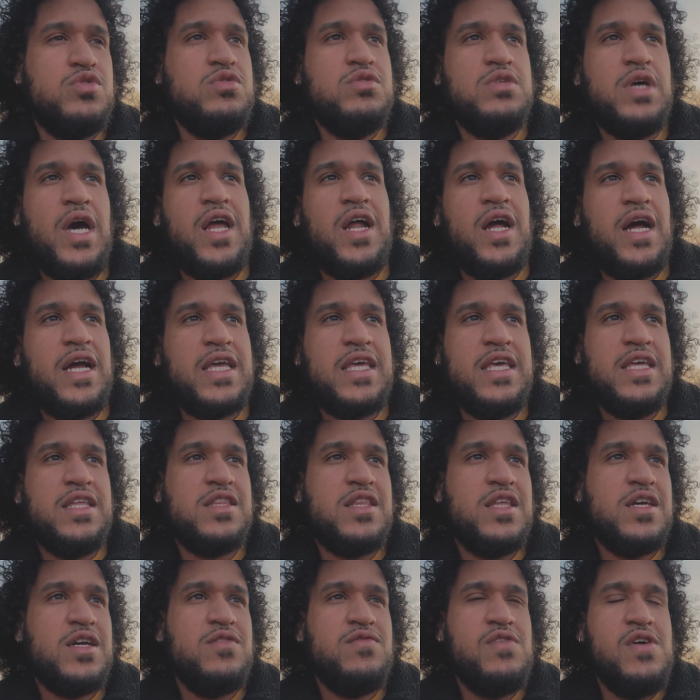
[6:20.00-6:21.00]
i, can't
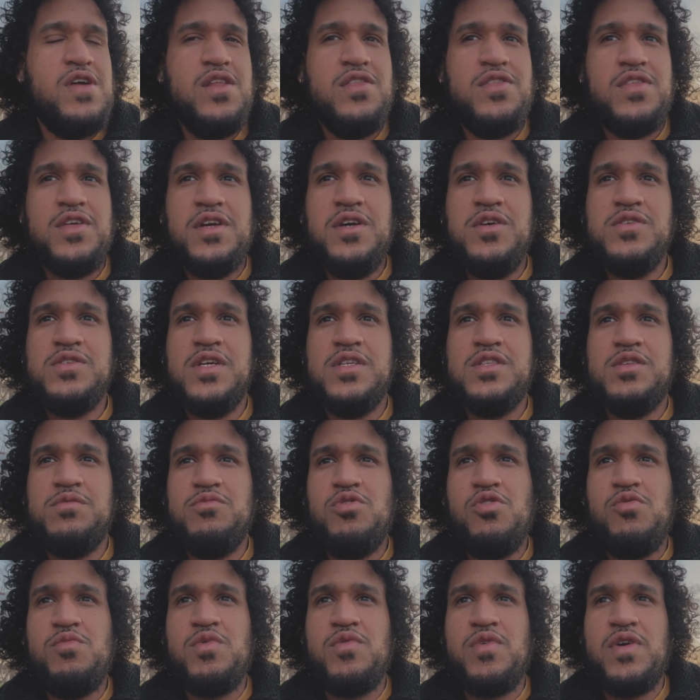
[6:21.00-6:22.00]
think of anything else at the
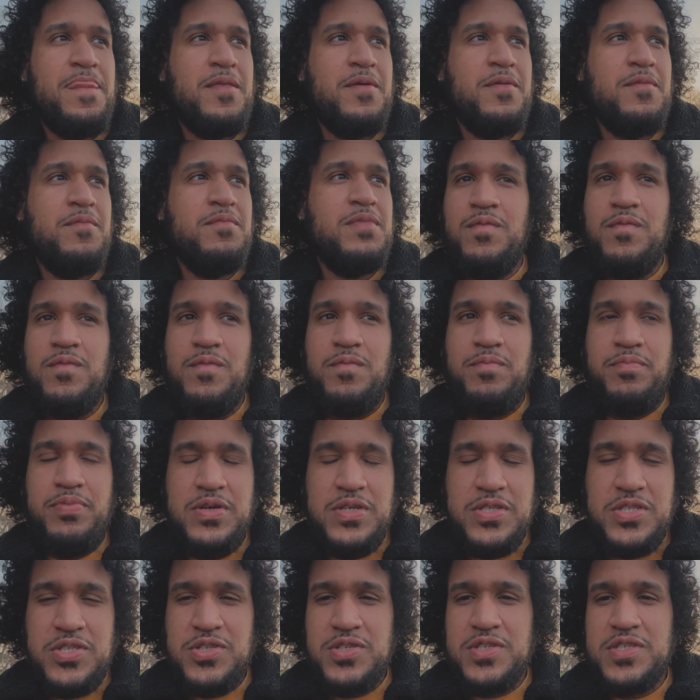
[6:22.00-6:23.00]
moment right now but put
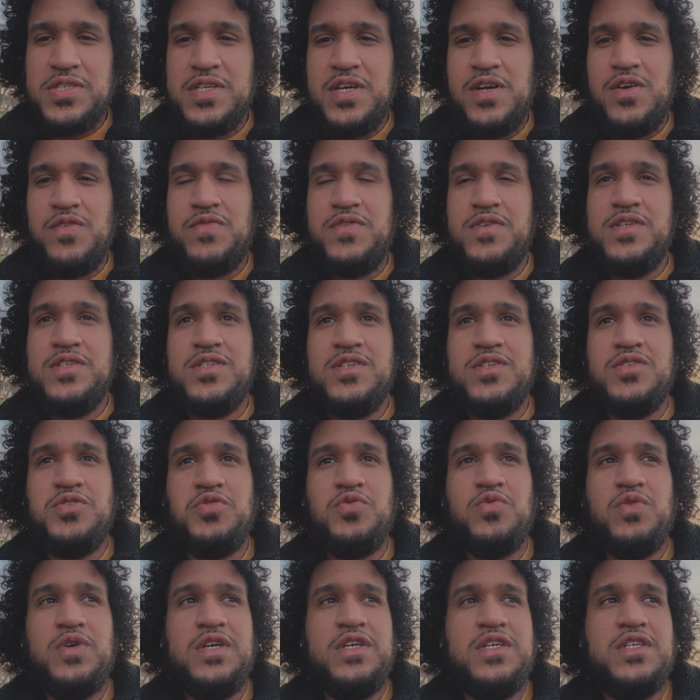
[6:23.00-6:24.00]
yourself in a
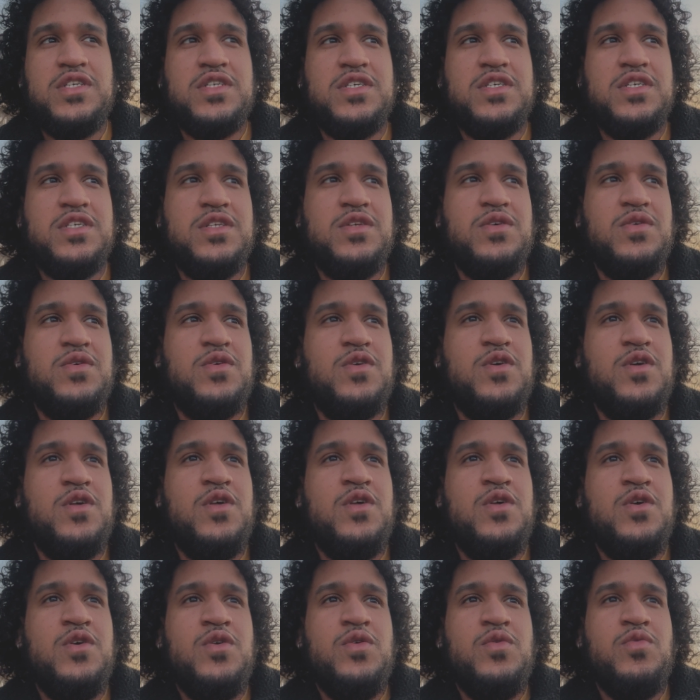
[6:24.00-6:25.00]
situation
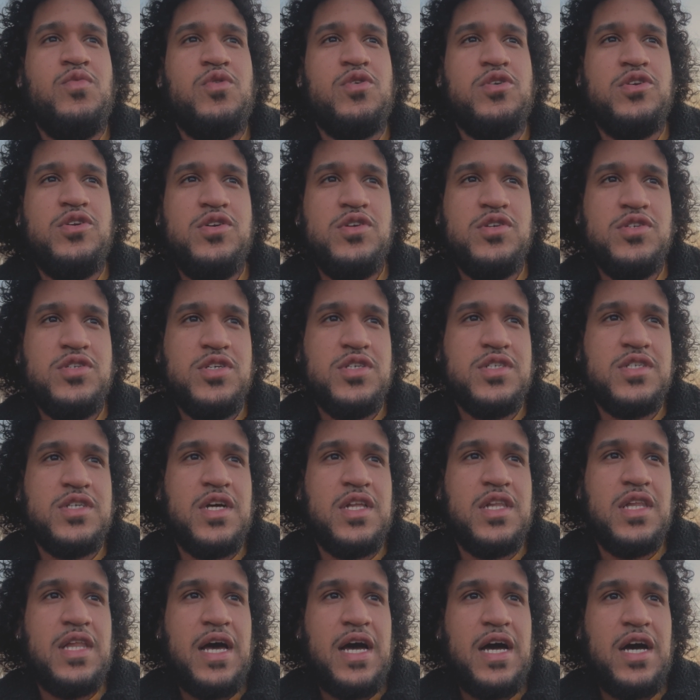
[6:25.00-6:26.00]
where you're just
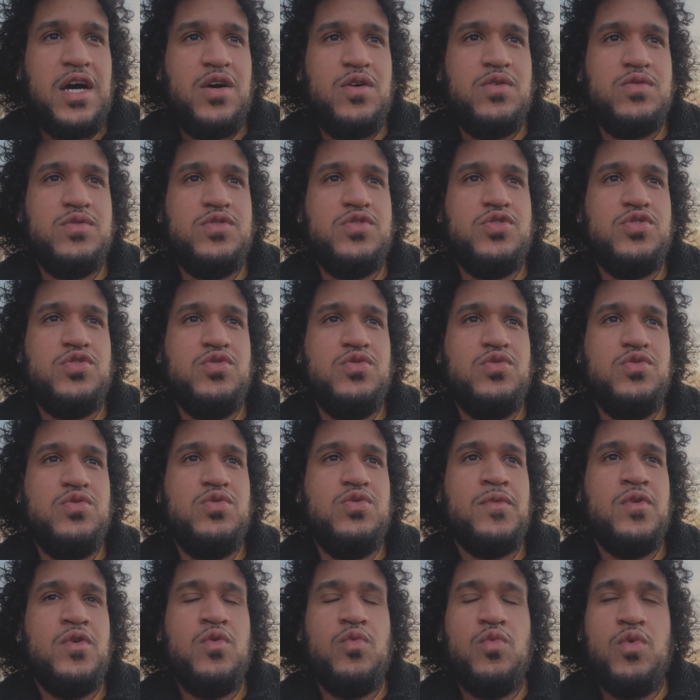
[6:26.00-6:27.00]
allowed to
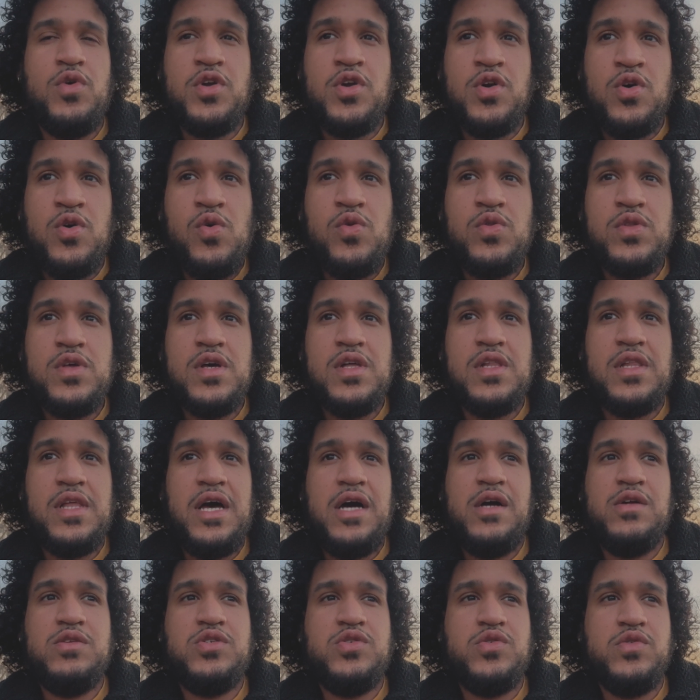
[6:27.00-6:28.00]
where you're only
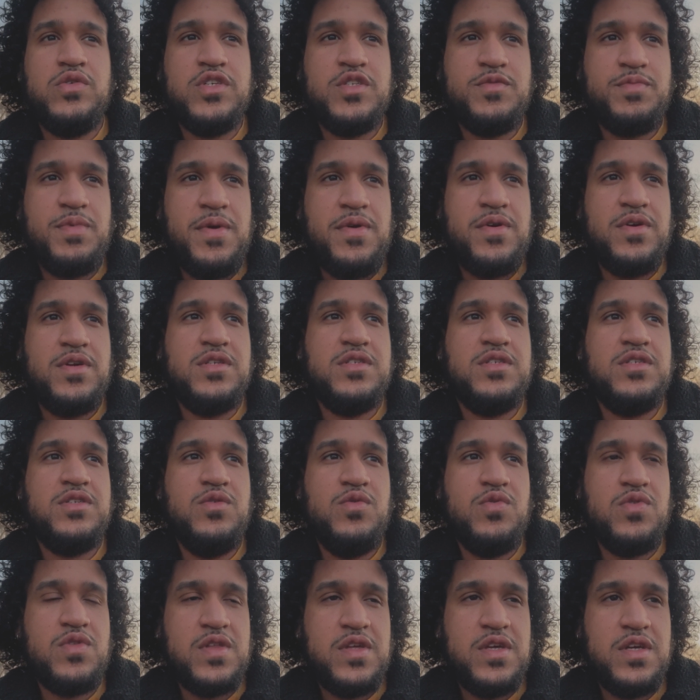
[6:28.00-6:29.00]
allowed to experience new
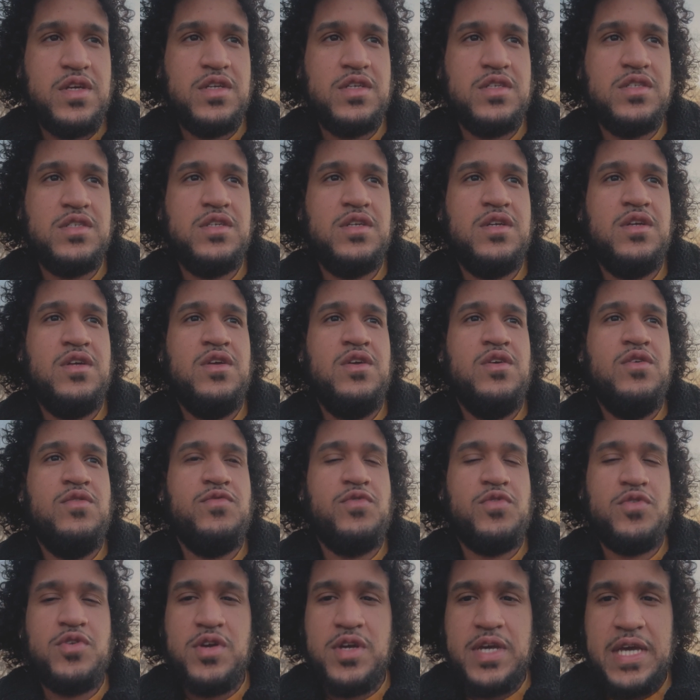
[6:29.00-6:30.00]
things for
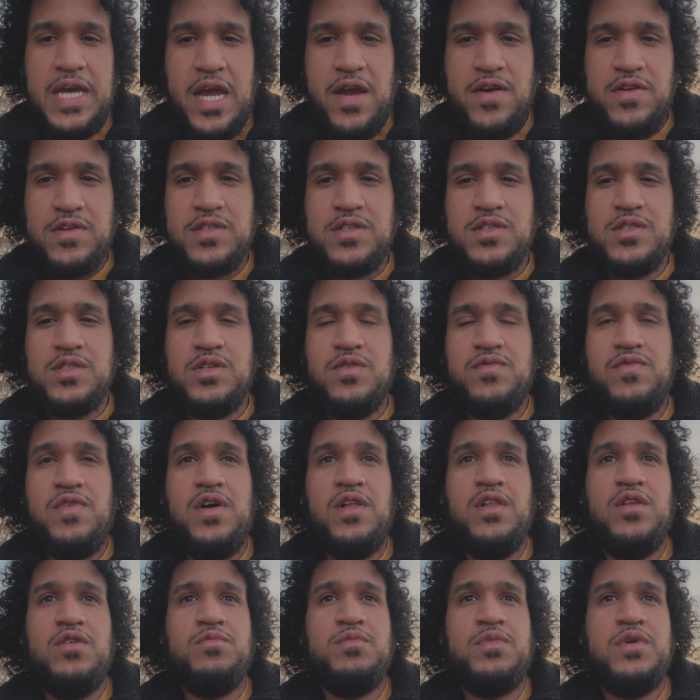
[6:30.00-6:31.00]
your character
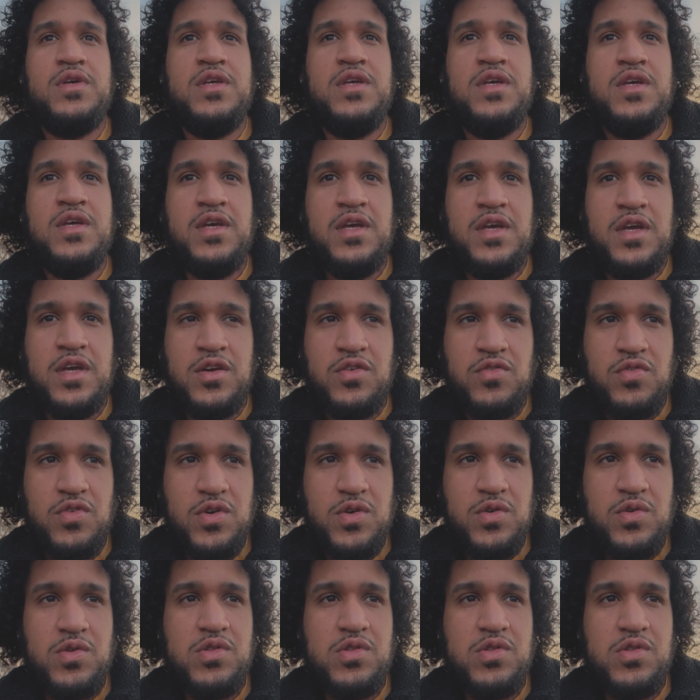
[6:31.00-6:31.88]
development and growth.